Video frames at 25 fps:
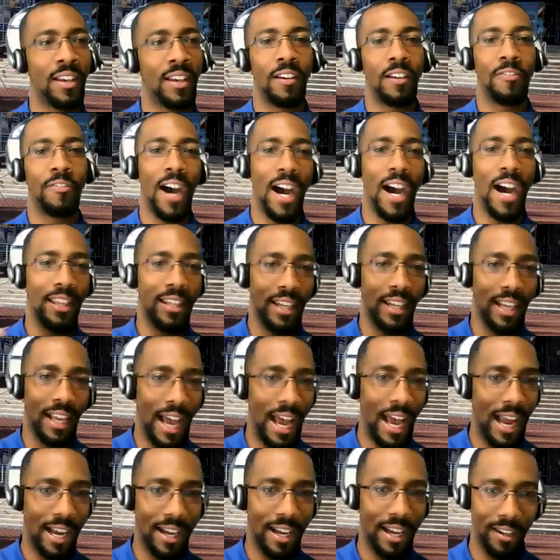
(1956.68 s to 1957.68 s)
Finally, the
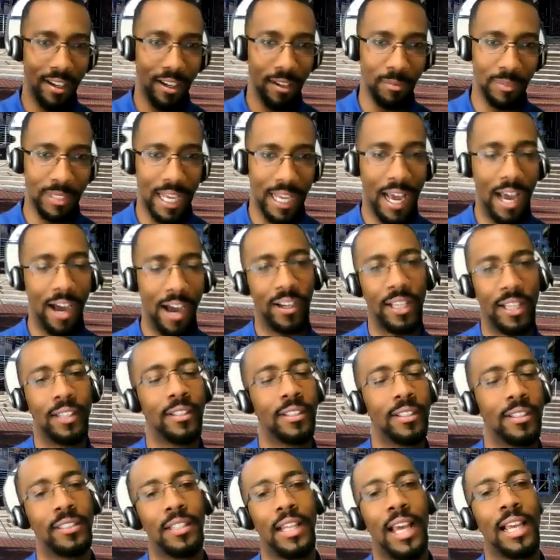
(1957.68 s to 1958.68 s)
guy comes out. He
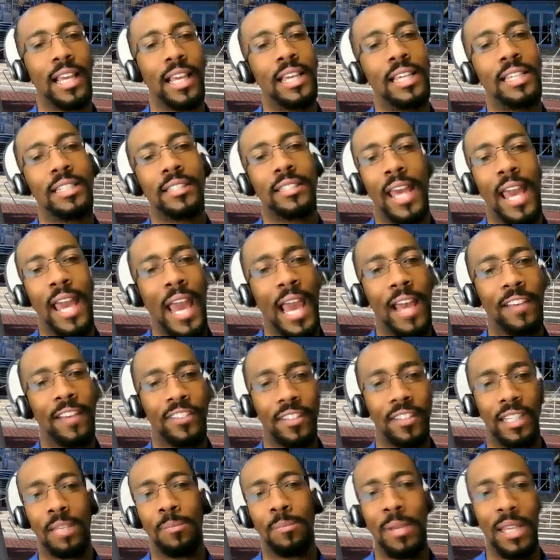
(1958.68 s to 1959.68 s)
looks like he's half
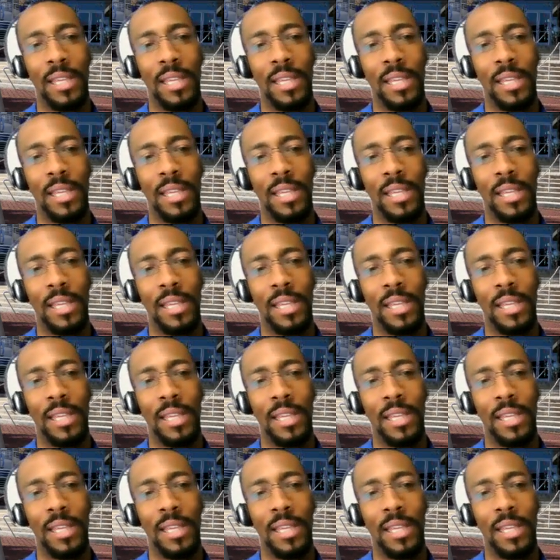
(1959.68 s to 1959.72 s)
asleep.